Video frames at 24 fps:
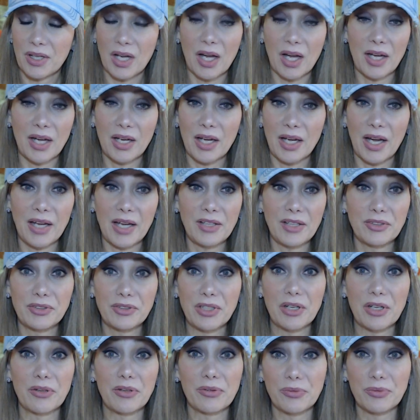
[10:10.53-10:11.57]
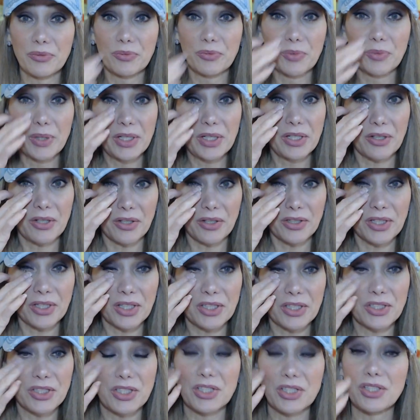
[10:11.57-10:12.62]
I don't know. What do y'all
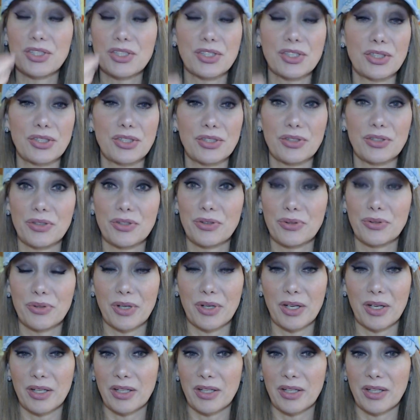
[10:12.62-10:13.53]
think she should do?